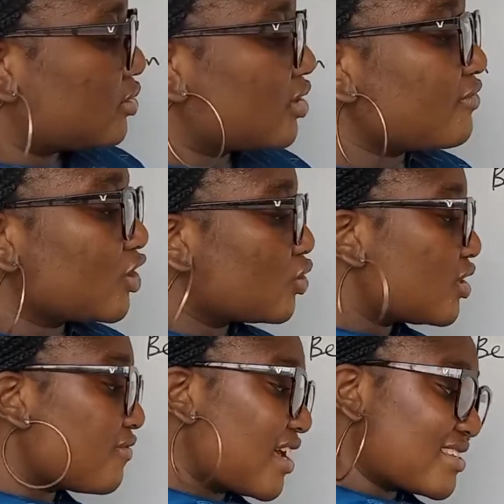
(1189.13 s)
If
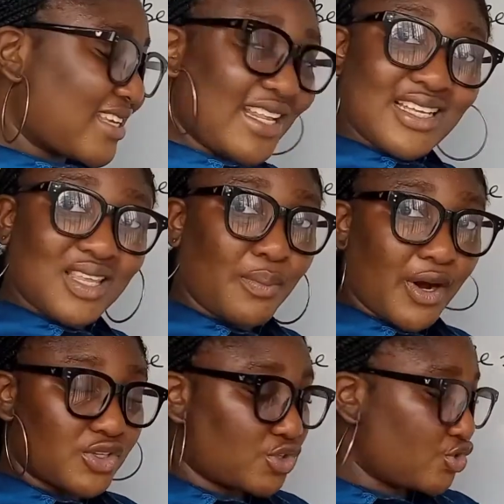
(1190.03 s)
they are silent
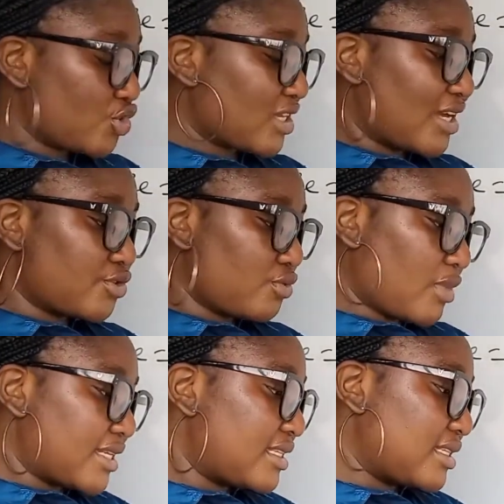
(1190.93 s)
about it, you just assume
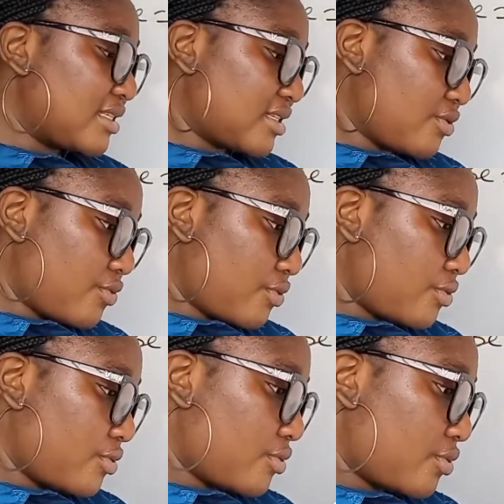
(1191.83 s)
that it is 0.
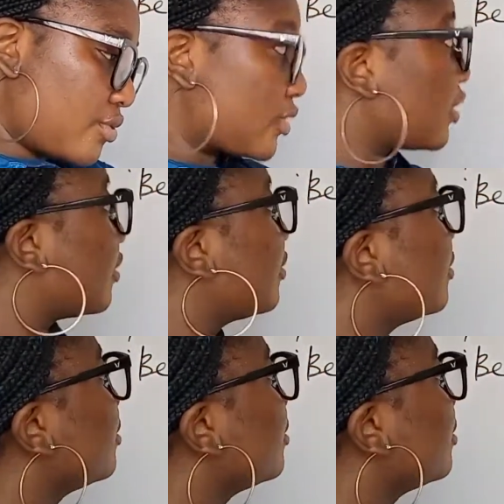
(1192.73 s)
Okay.